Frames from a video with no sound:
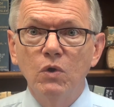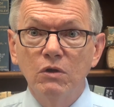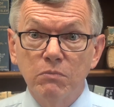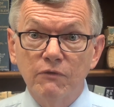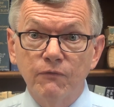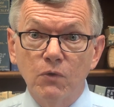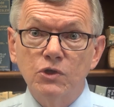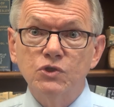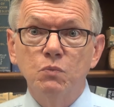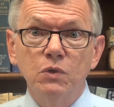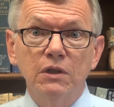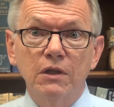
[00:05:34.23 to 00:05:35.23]

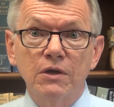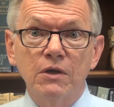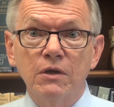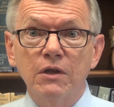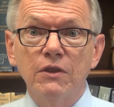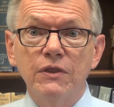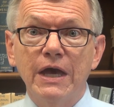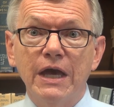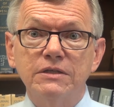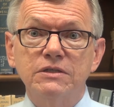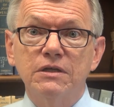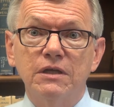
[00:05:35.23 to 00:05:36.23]
Wilberforce would learn
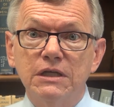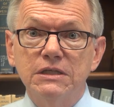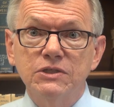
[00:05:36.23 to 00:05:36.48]
that